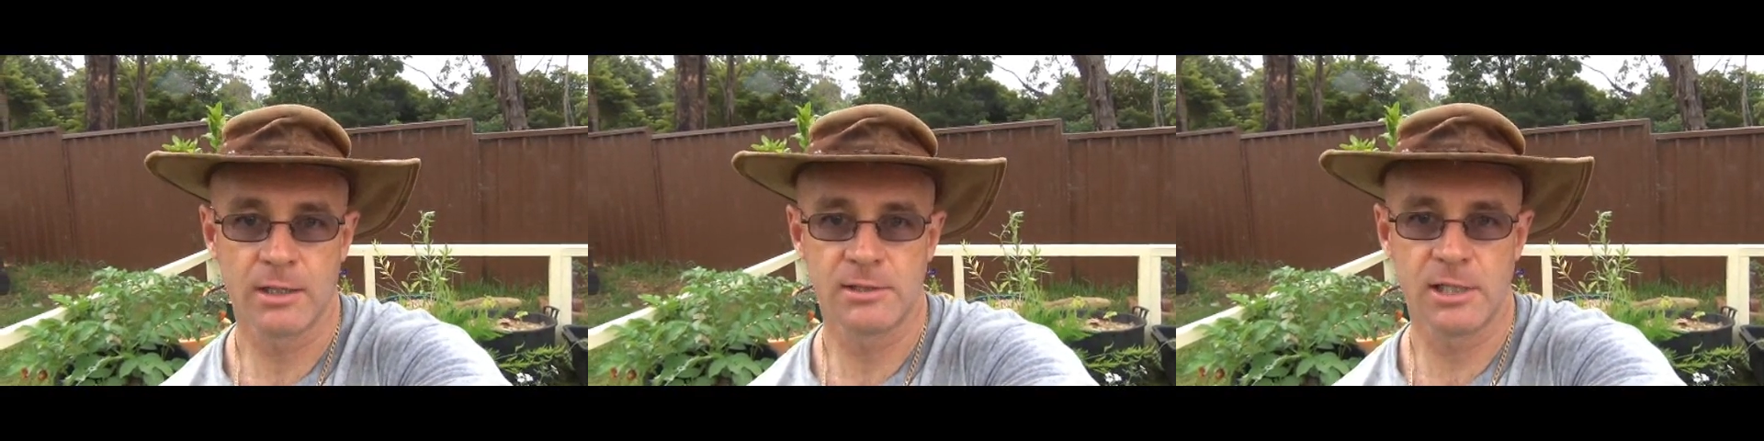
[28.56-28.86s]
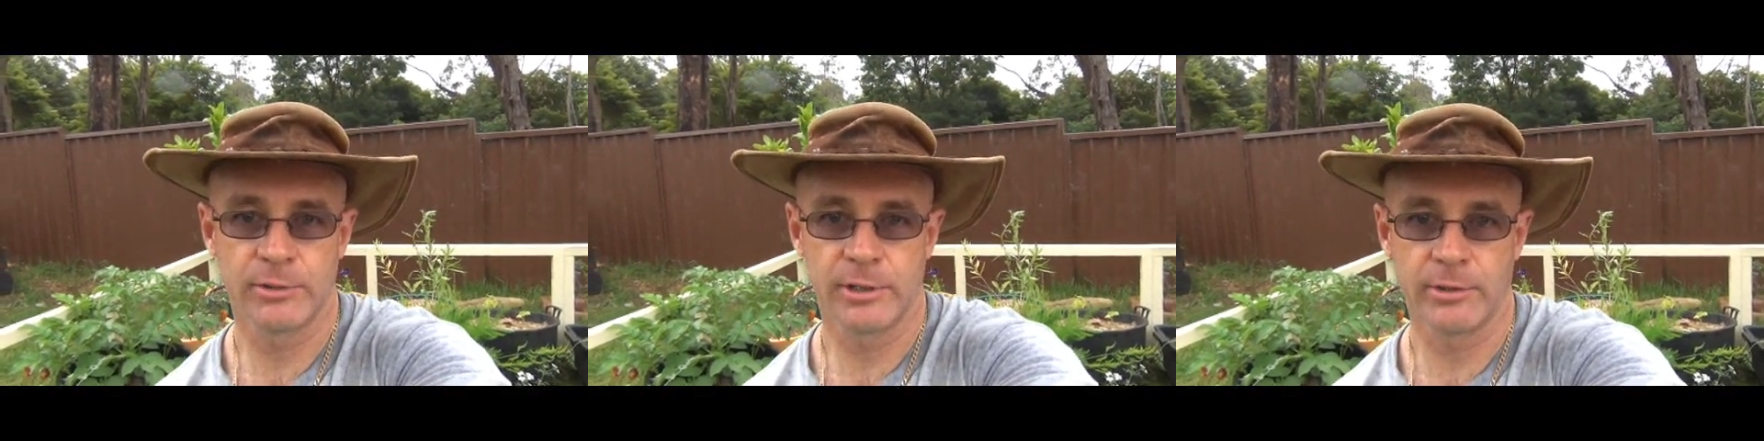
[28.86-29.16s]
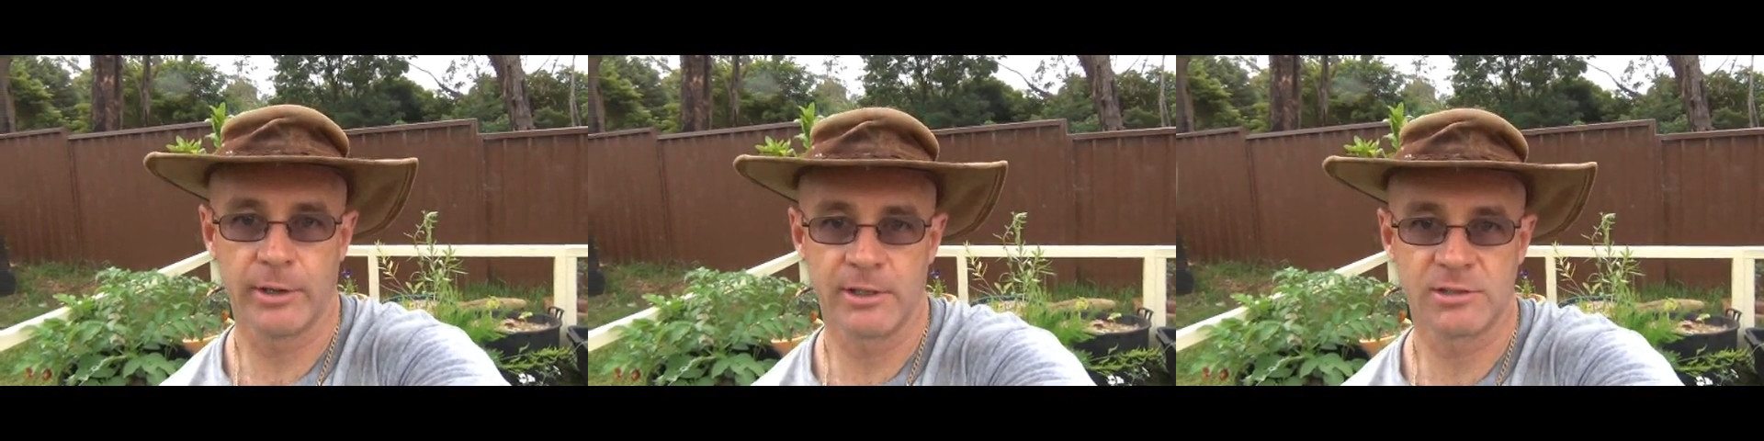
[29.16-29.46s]
considering
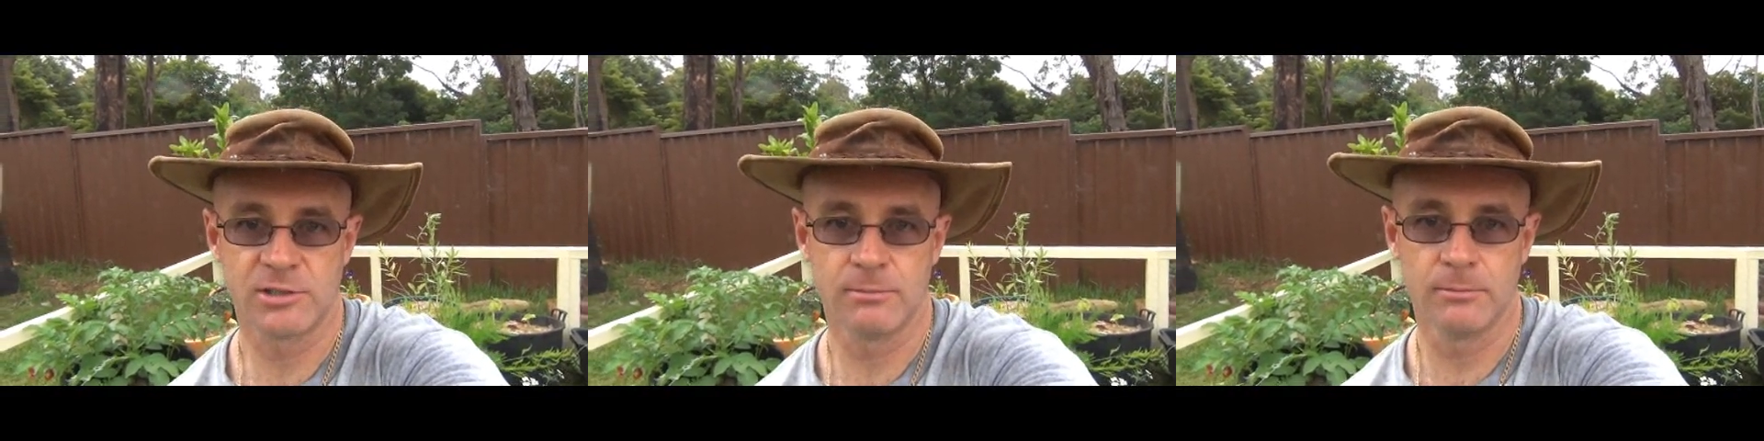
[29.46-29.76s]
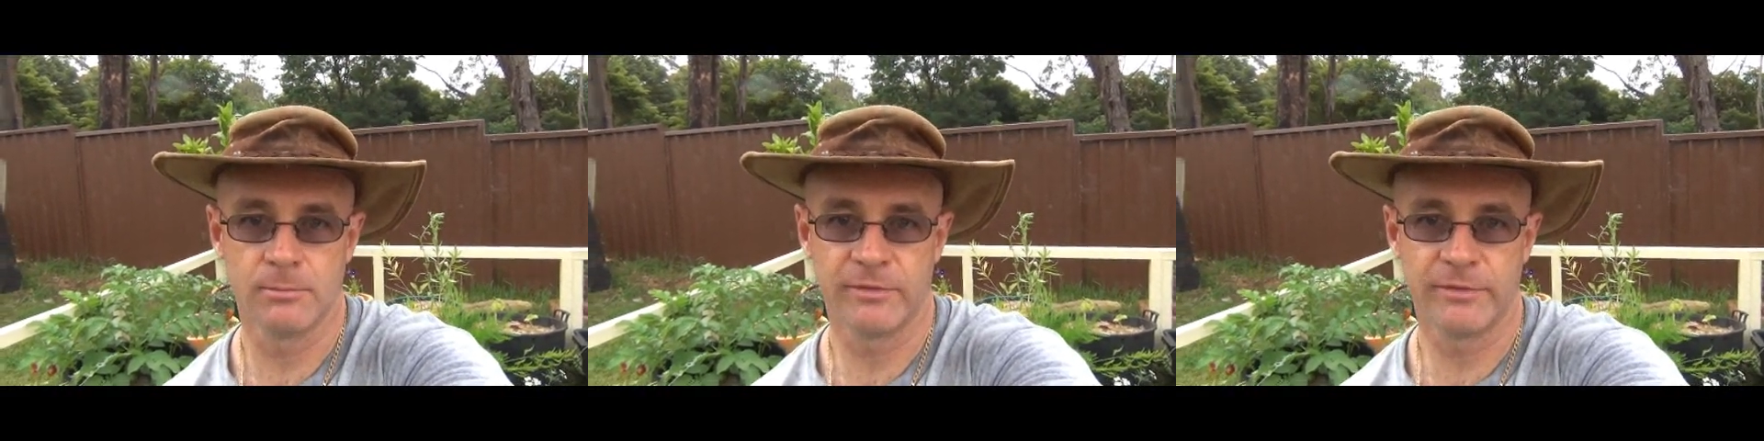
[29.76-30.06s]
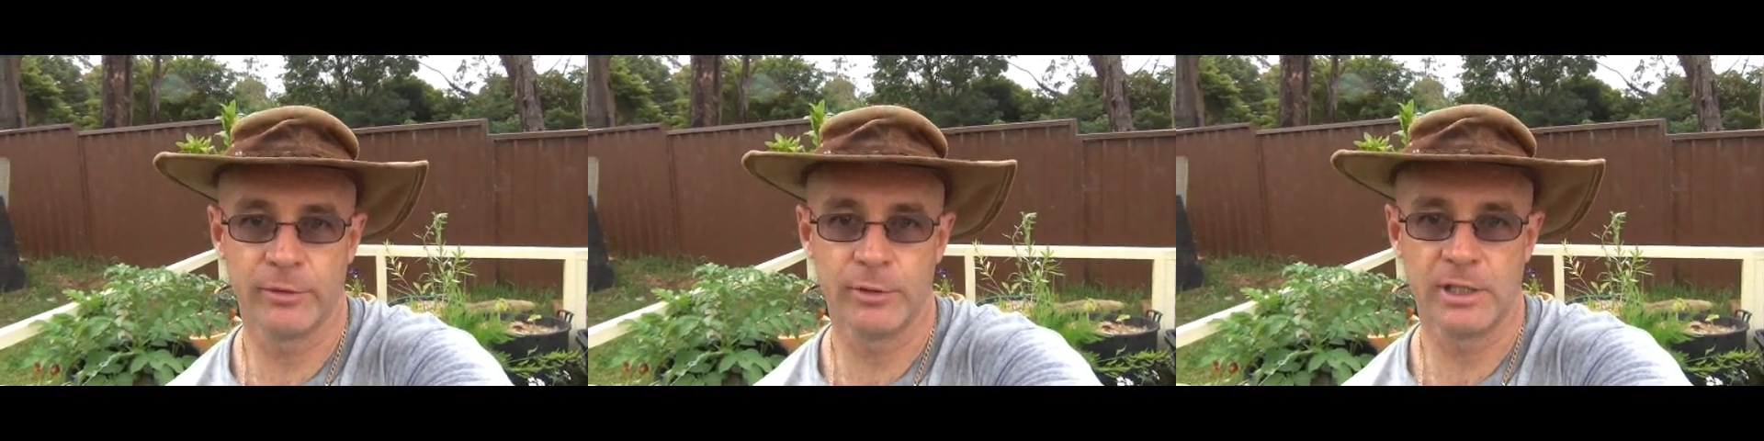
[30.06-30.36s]
growing some
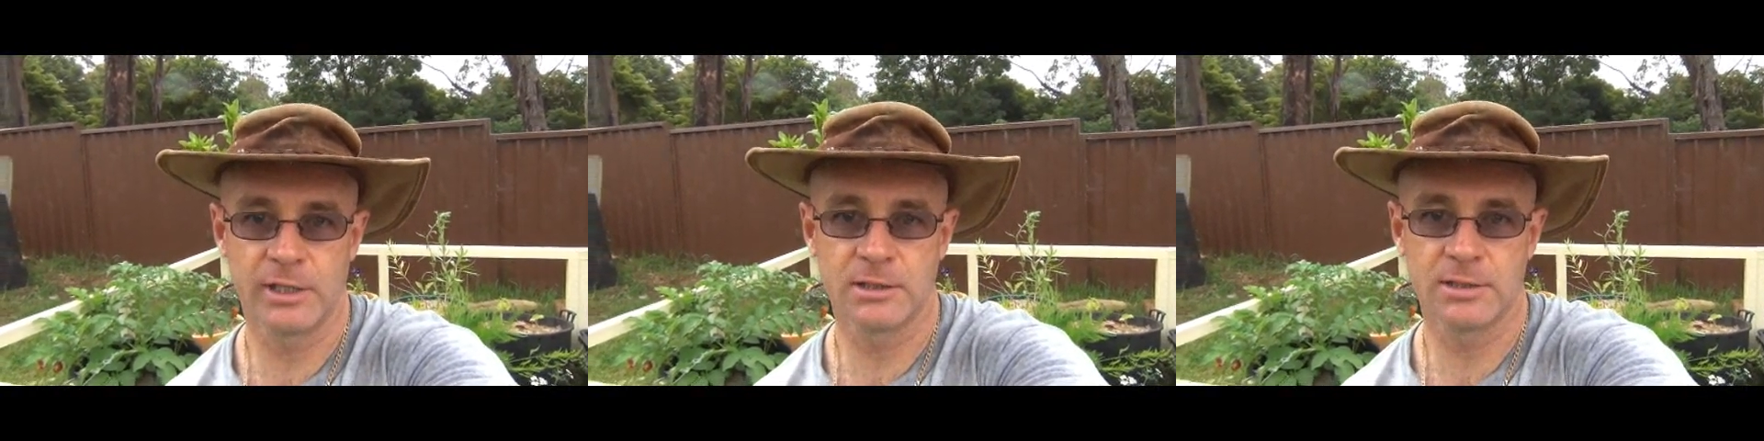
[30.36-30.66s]
food in